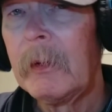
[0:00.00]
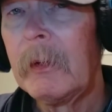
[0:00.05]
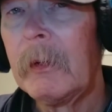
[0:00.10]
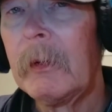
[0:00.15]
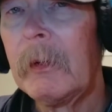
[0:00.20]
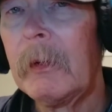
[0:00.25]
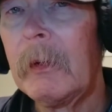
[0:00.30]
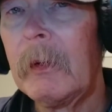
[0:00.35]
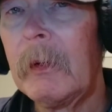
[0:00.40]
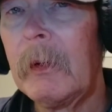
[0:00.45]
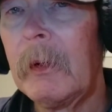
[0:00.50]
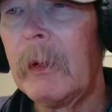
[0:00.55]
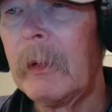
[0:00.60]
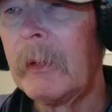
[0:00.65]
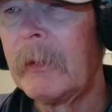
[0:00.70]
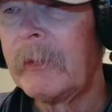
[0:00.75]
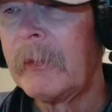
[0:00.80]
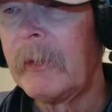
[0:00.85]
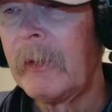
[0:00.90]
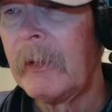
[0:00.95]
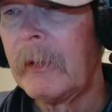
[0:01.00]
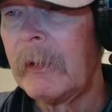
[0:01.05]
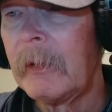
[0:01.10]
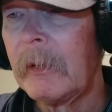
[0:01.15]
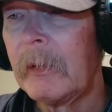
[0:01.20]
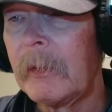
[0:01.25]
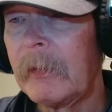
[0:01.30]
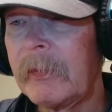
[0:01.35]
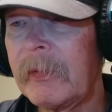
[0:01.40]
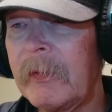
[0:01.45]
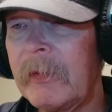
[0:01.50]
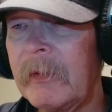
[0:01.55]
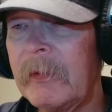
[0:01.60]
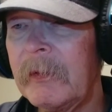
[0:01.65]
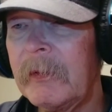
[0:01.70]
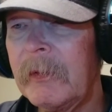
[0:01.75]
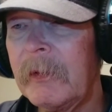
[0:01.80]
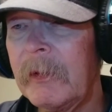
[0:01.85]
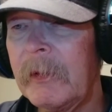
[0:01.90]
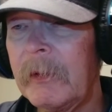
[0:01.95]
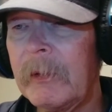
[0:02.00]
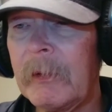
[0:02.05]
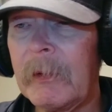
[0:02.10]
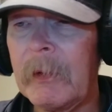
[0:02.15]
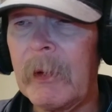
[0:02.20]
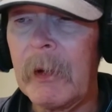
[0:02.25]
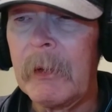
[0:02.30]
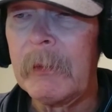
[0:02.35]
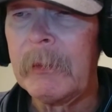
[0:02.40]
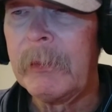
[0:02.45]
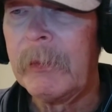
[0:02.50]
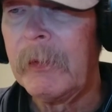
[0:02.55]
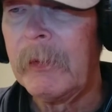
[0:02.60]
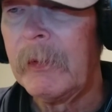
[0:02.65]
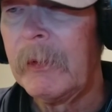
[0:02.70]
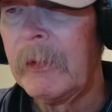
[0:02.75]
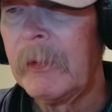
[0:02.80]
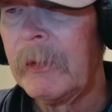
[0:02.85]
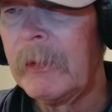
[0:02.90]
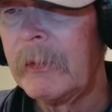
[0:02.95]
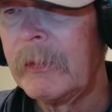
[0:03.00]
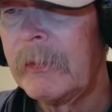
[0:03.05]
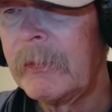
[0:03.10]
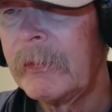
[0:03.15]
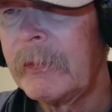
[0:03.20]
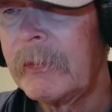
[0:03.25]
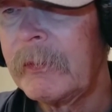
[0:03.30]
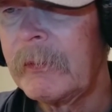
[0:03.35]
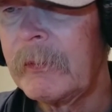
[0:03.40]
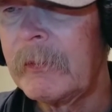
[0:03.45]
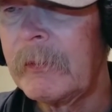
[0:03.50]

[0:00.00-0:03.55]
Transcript: Oh, is it LCD or IPS